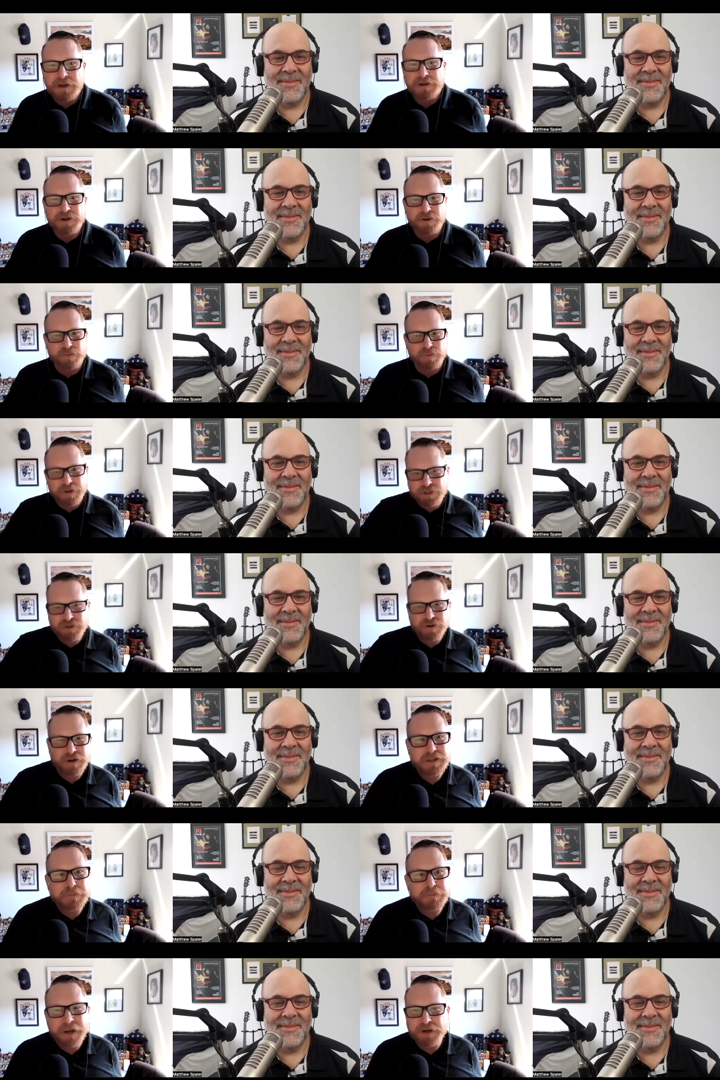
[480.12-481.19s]
Speaker 1: to rejoin the
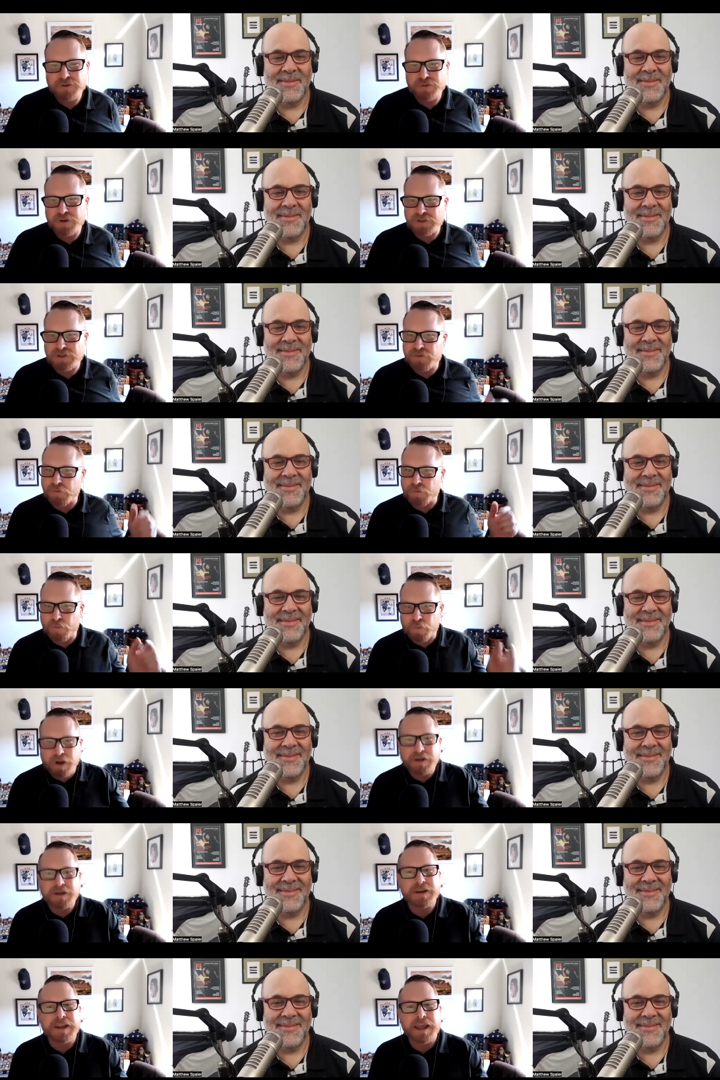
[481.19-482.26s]
Patriots for
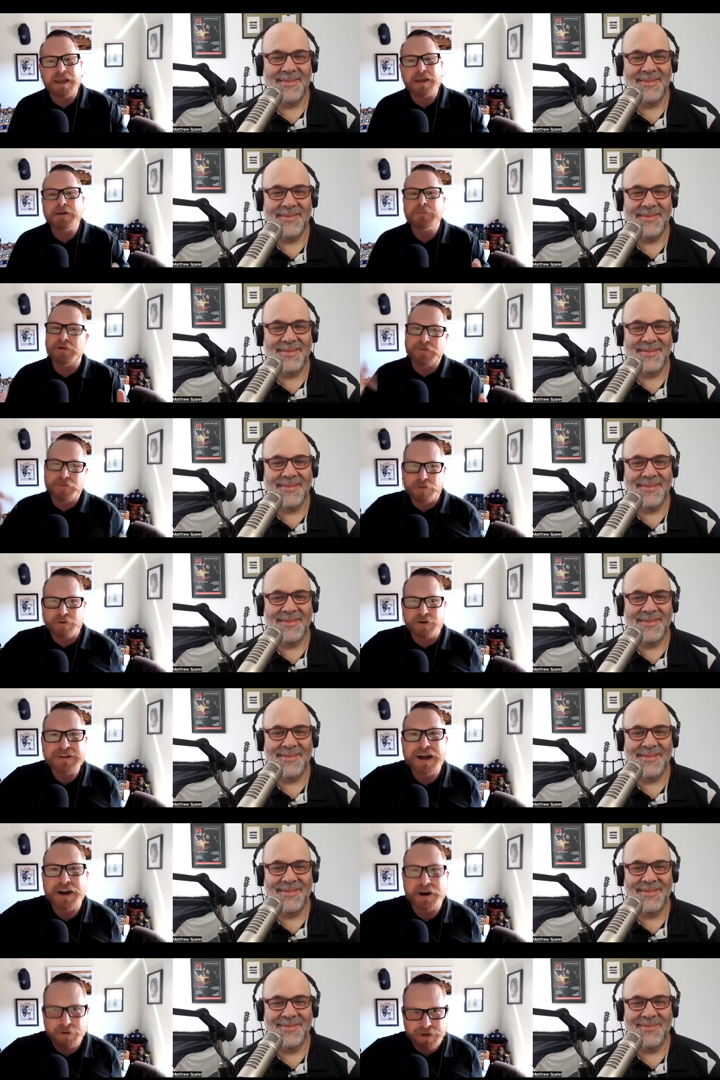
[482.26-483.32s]
one day before
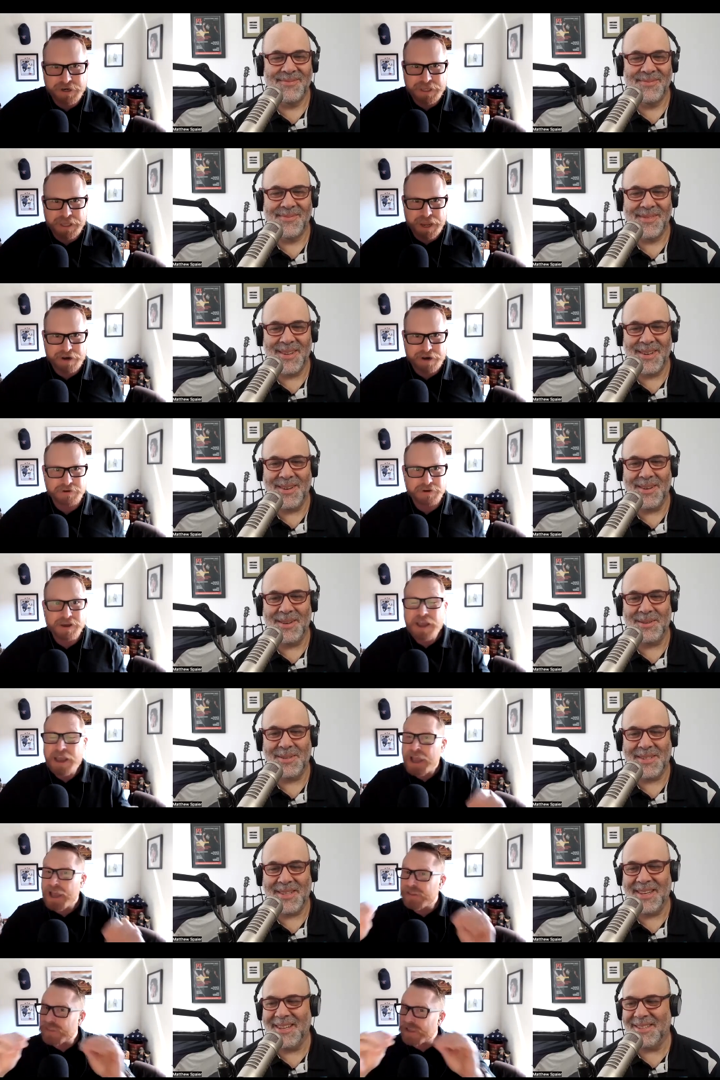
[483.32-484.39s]
retiring again. Oh,
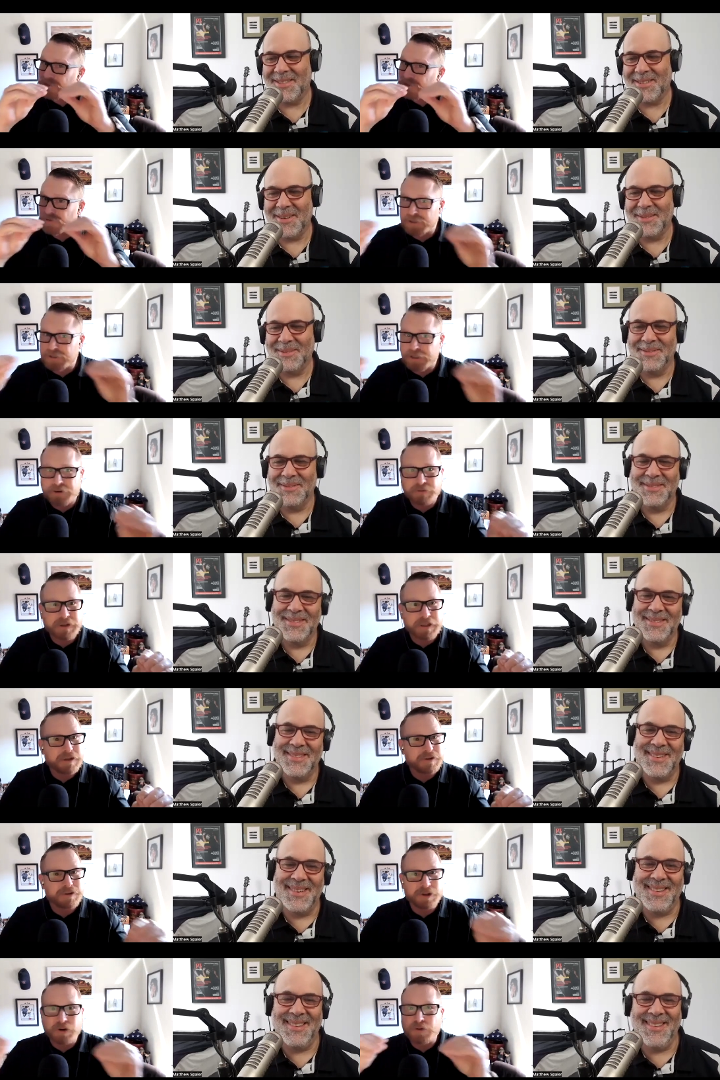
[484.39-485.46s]
and that's literally
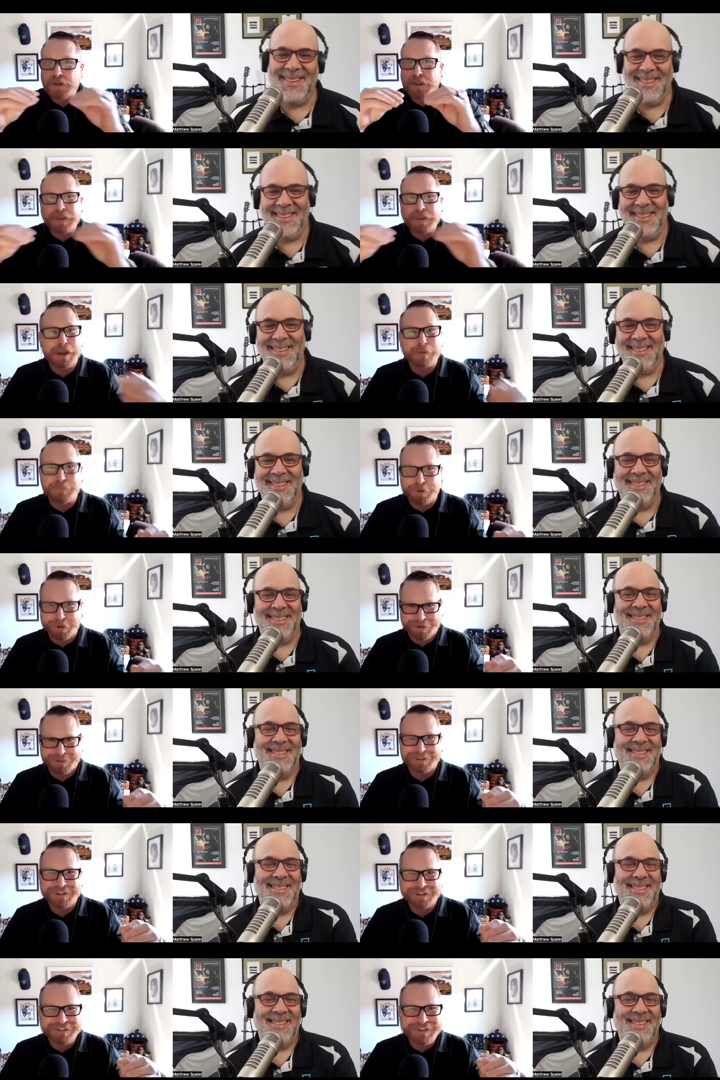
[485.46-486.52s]
the only thing I put in
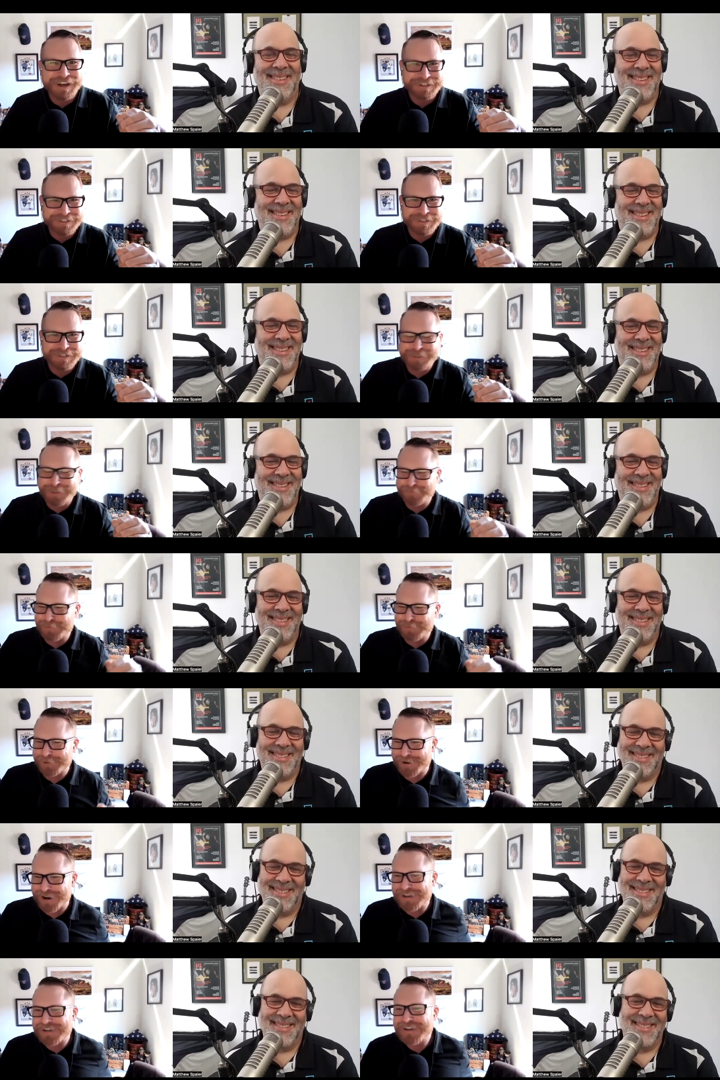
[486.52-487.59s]
the ChatGPT,
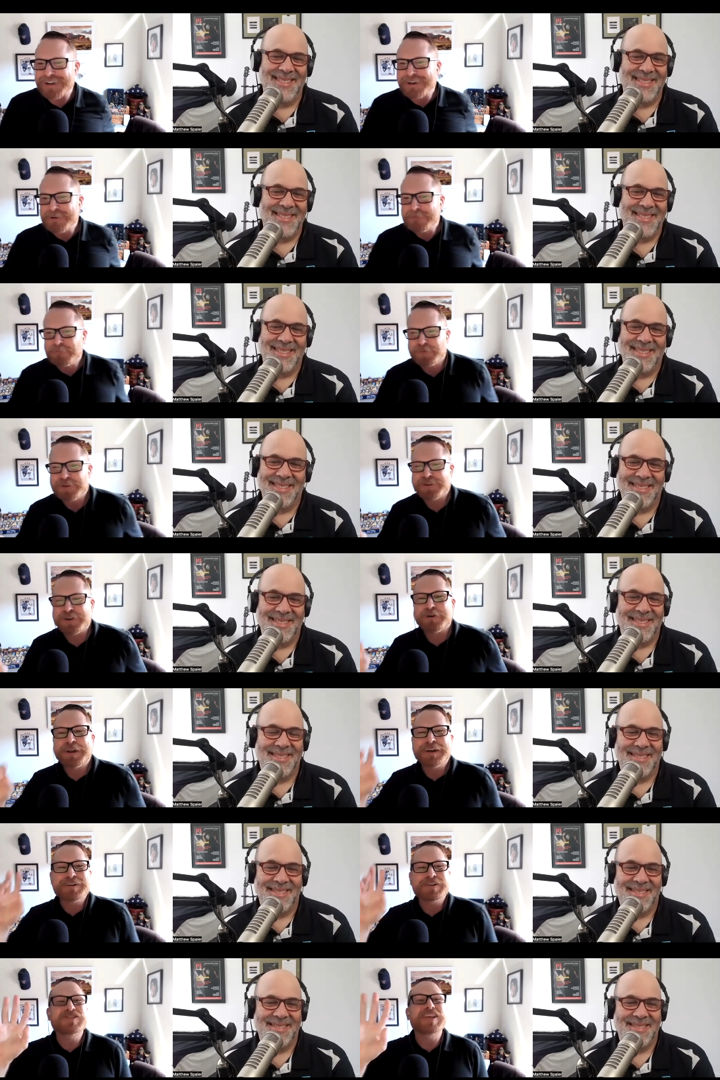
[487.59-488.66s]
right? So
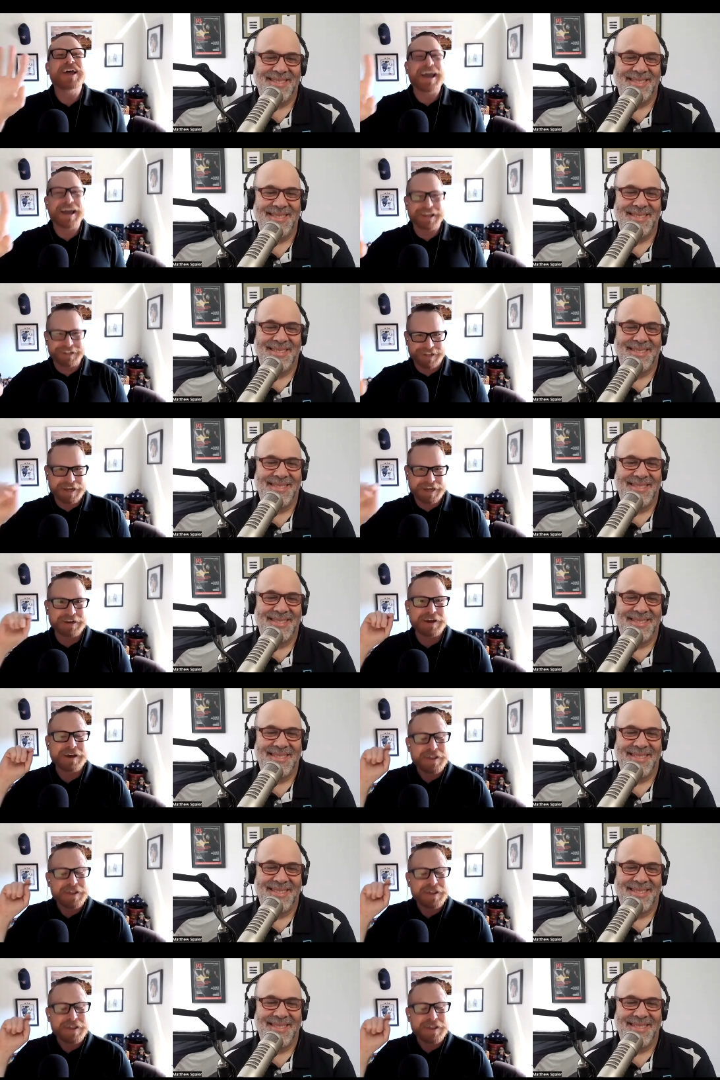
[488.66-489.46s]
here's the headline